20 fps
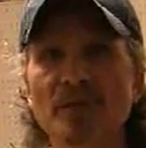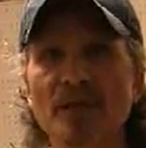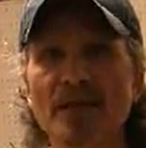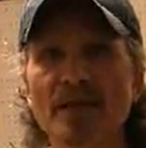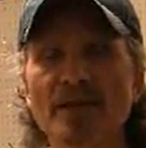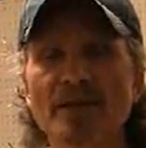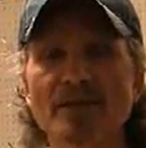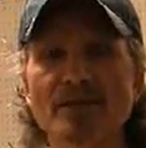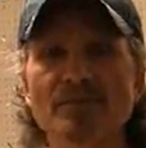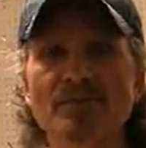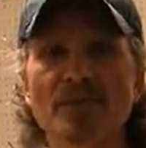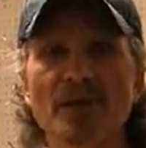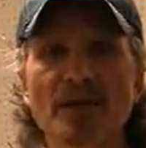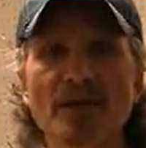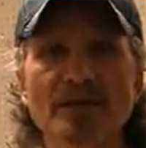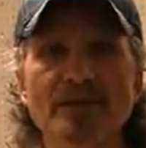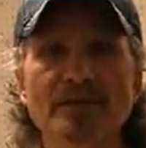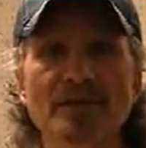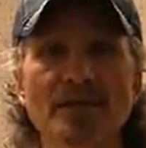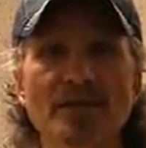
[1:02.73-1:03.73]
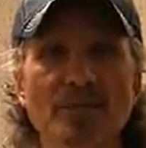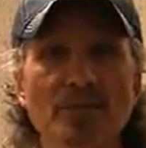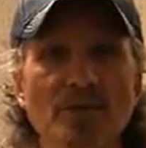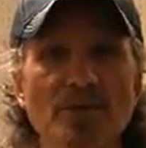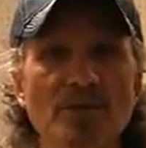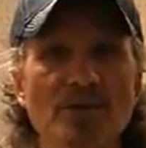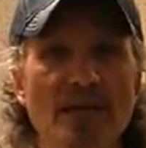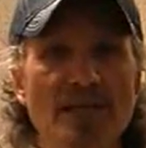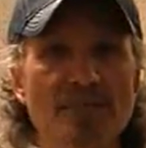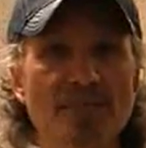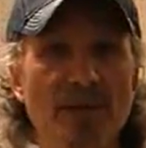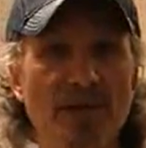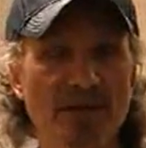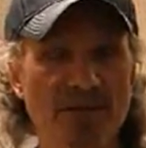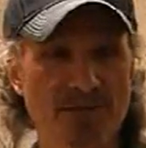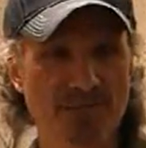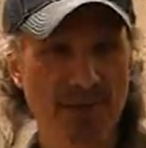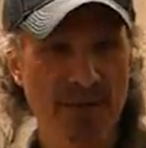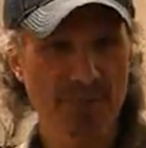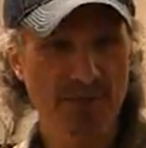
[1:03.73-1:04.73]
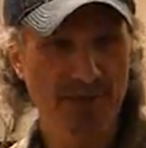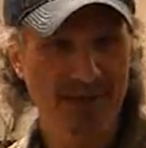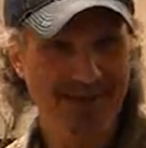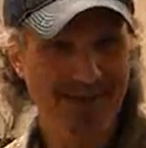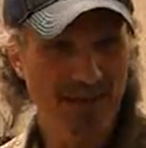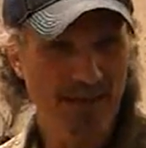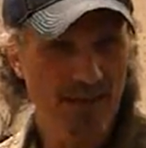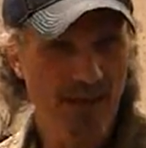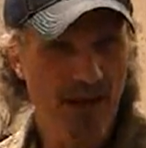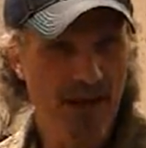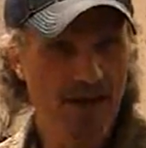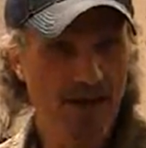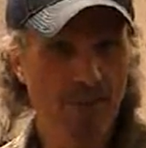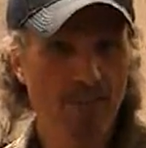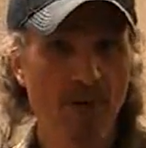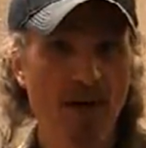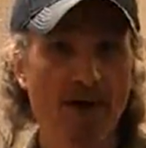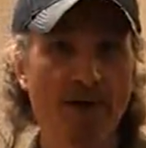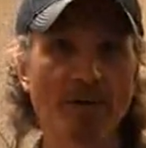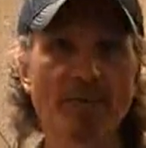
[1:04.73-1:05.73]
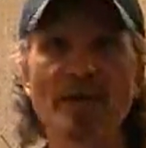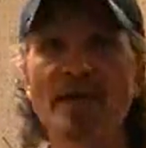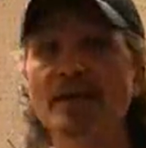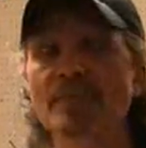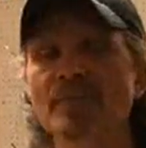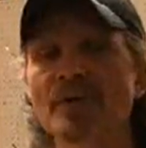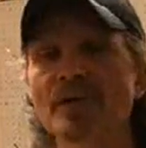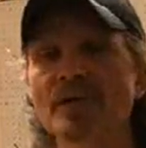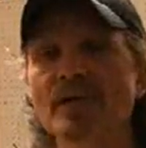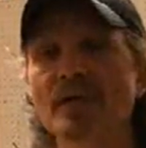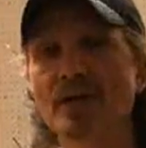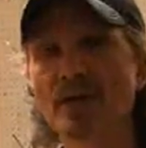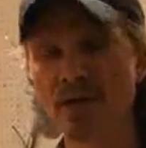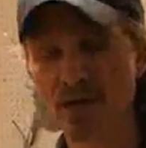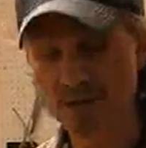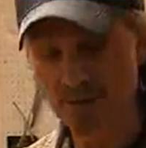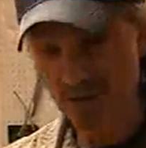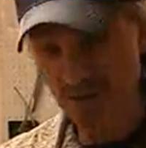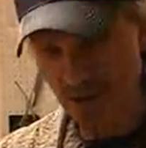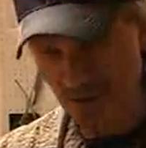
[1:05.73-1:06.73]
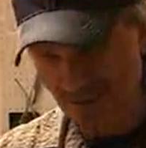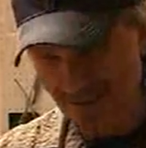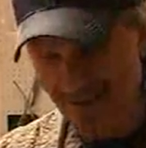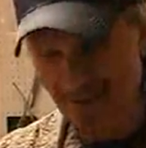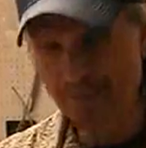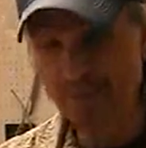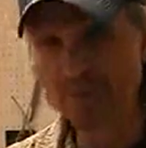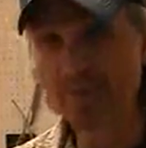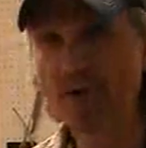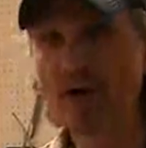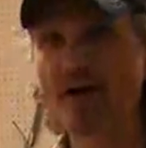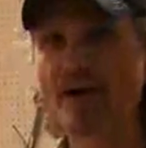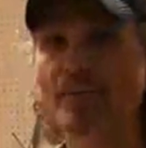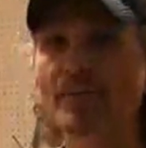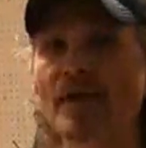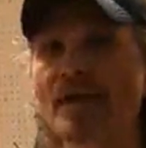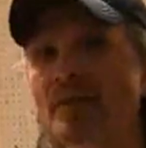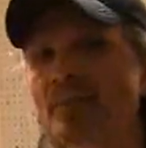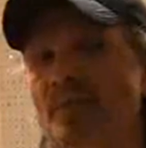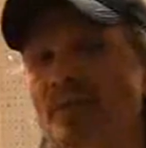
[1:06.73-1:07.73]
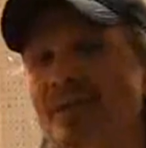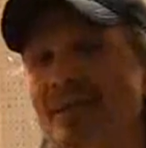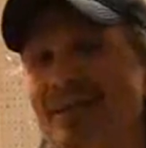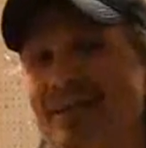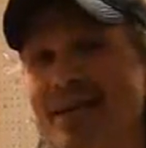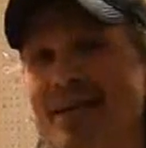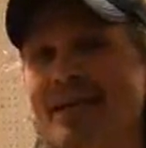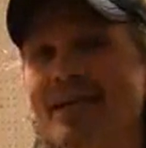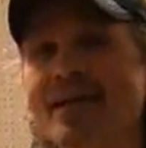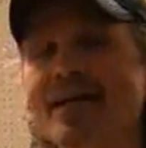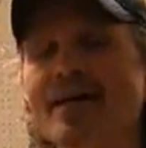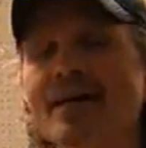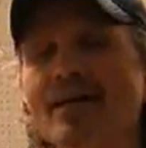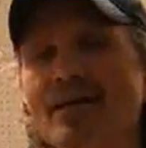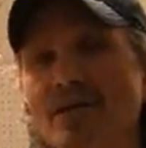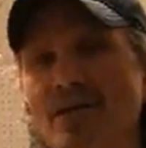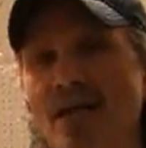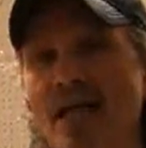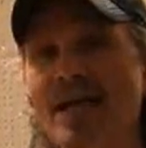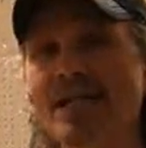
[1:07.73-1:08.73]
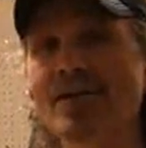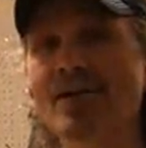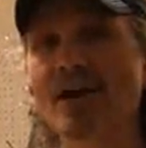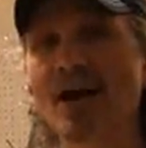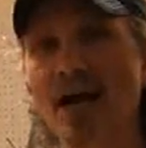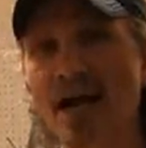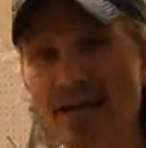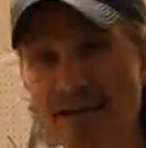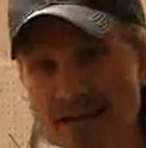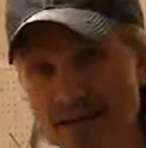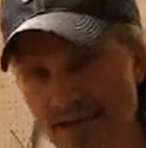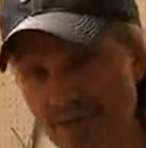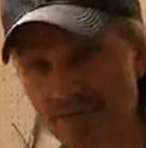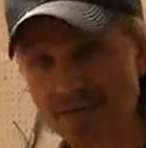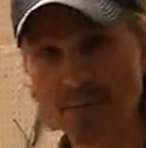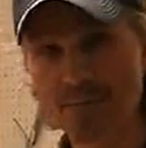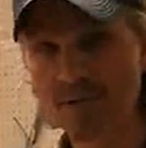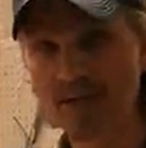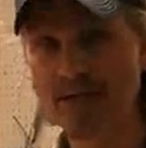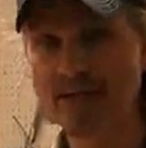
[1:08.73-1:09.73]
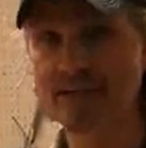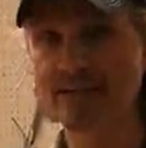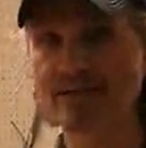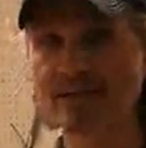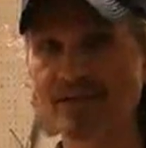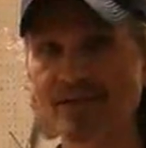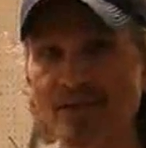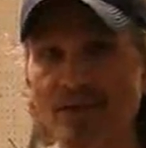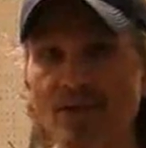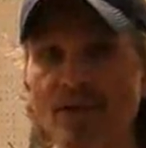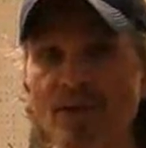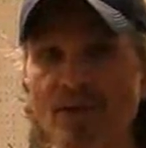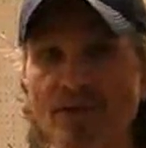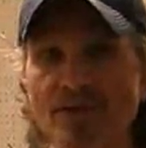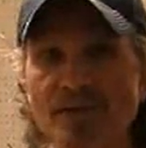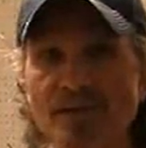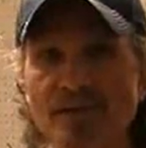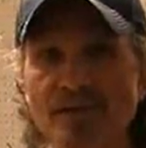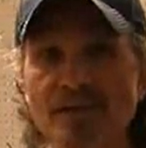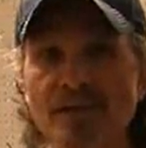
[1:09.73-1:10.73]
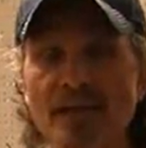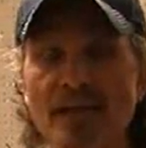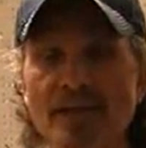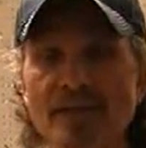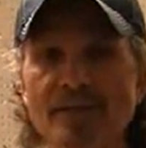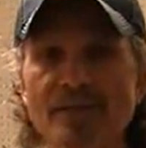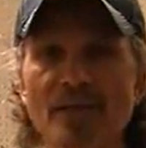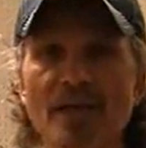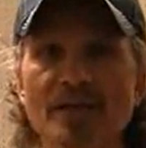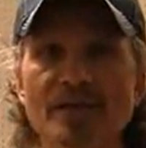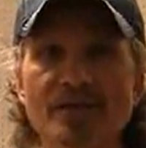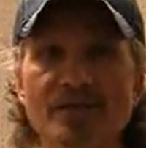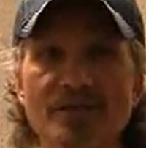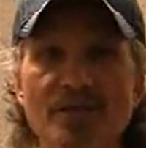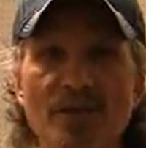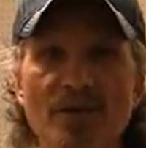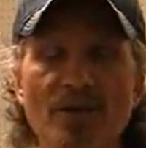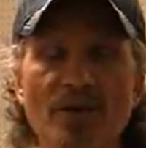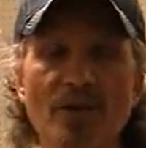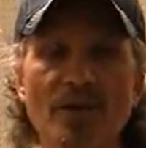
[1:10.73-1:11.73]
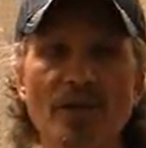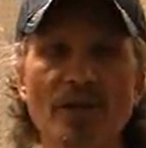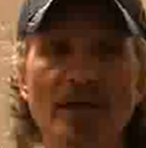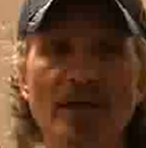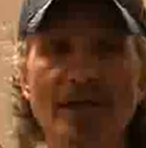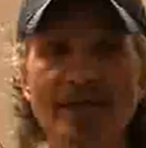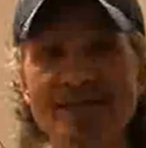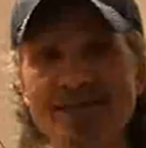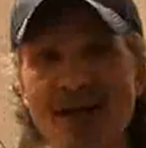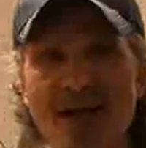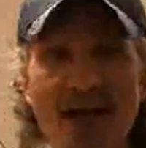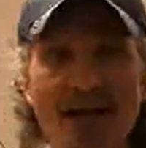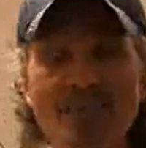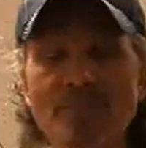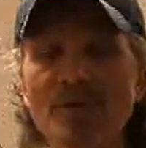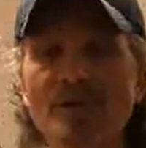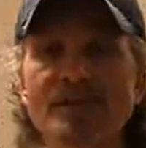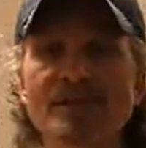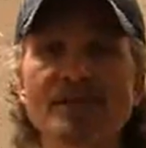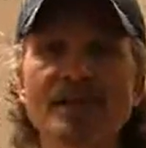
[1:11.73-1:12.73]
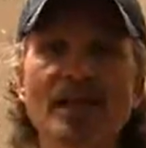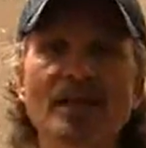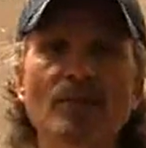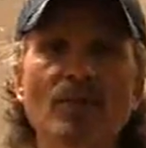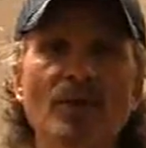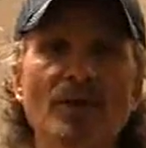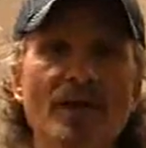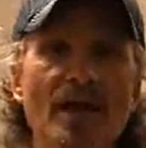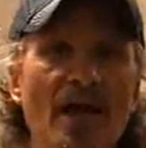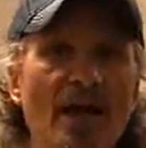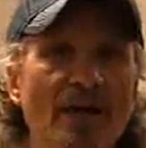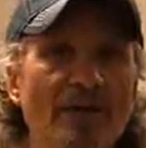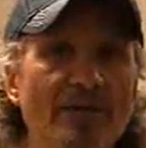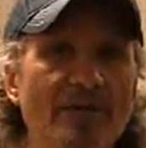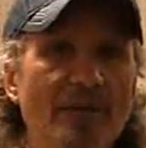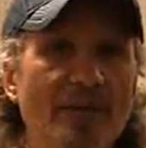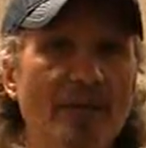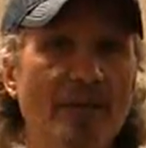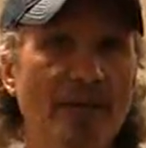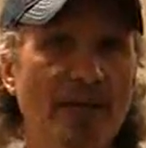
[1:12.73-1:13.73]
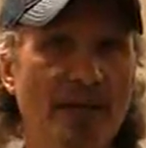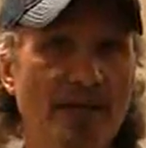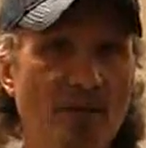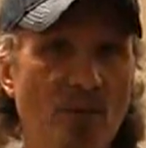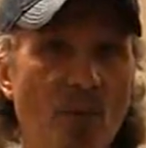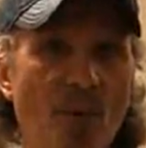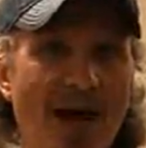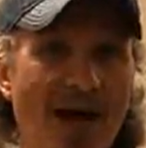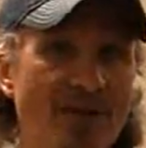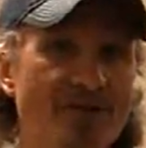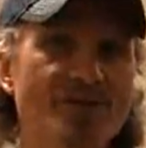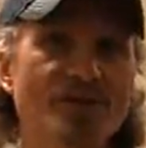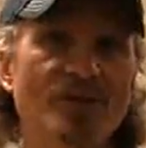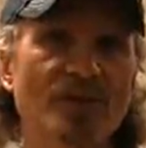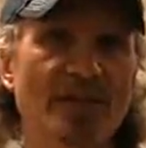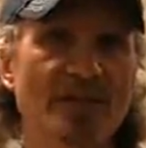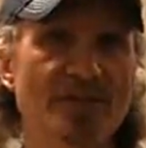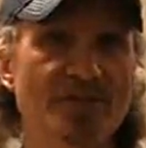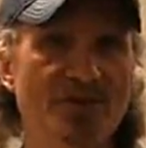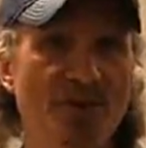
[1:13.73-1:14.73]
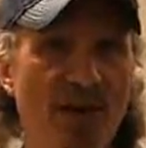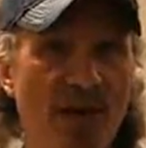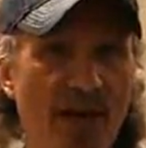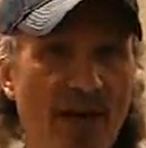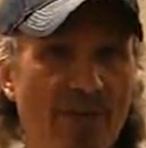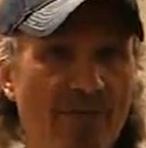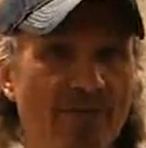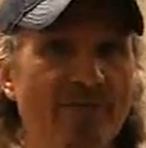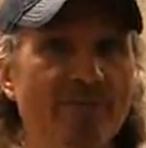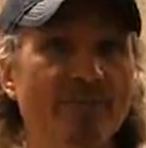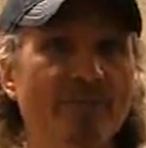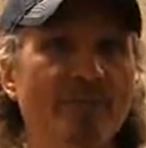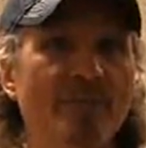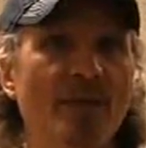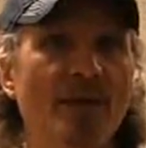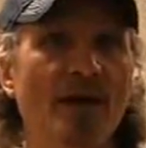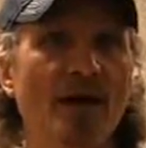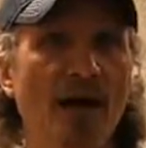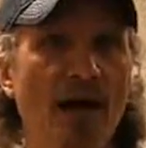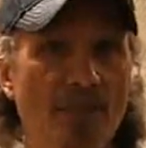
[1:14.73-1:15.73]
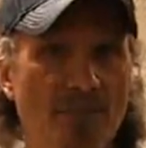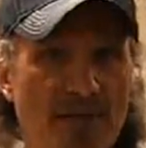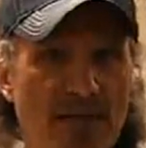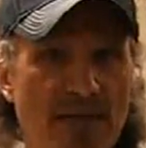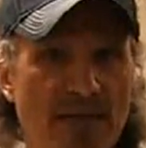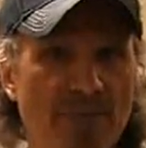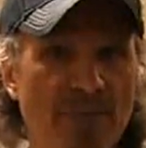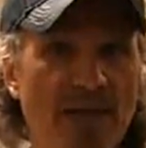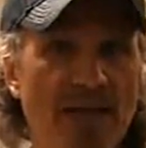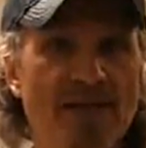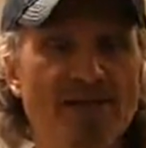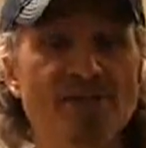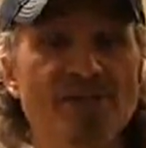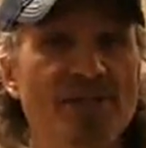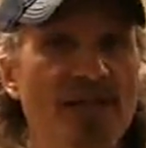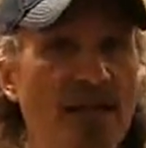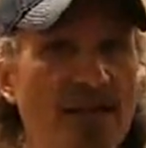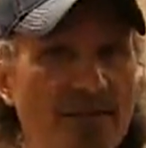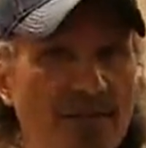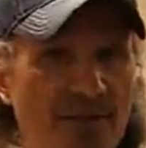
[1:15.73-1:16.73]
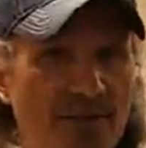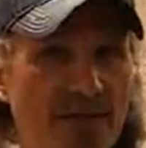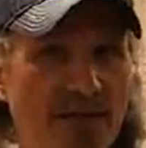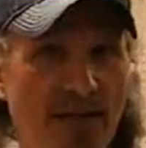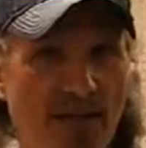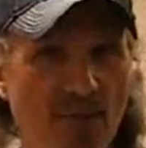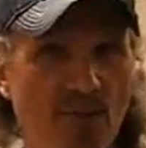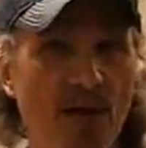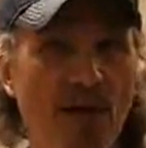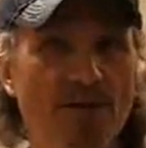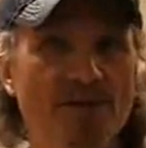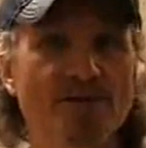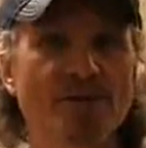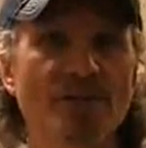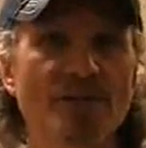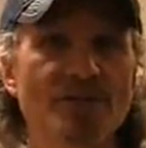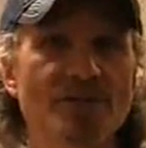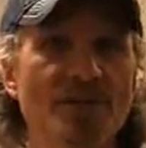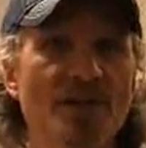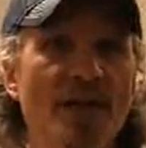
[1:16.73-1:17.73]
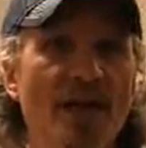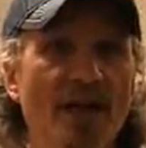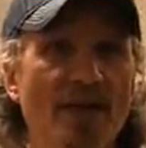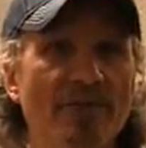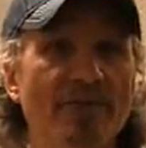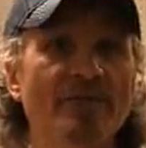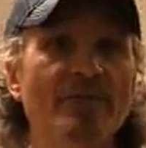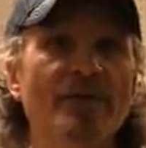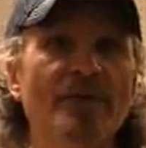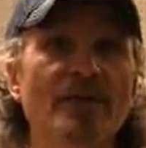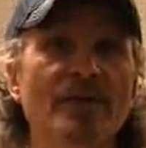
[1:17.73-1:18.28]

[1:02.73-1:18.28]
players, but the bluegrass players may be like a higher bottom end, or a deeper bottom end, but they like a lighter high end for playing solos and such. So it's a hybrid set where you have, in the wound strings, you have a medium gauge set, and in the unwound strings, you have